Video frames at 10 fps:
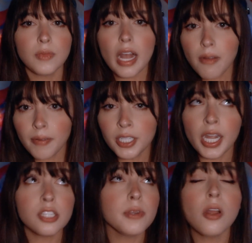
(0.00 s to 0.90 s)
However,
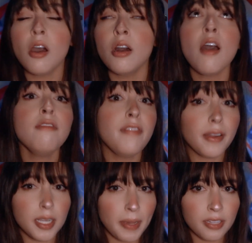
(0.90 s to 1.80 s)
as we are all
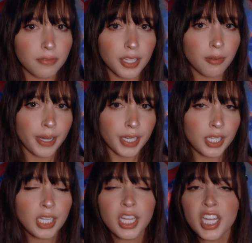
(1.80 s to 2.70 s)
very painfully aware,
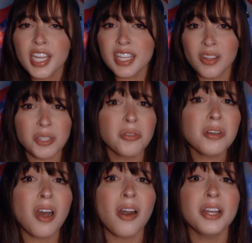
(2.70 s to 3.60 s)
the
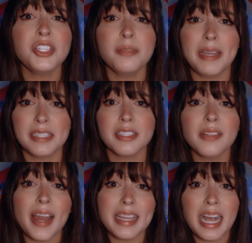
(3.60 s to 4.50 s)
Electoral College is basically
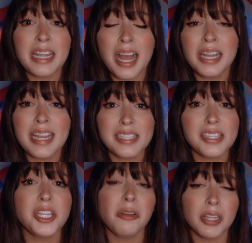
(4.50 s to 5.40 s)
like an
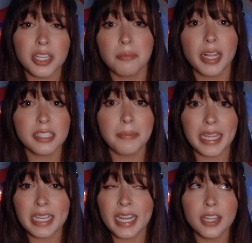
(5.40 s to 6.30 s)
unnecessarily complex
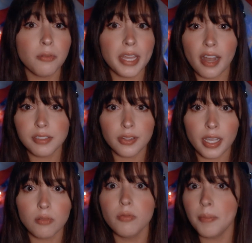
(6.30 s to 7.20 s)
band-aid that we have to
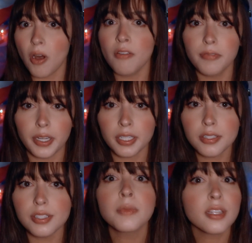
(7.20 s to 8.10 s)
rip off first.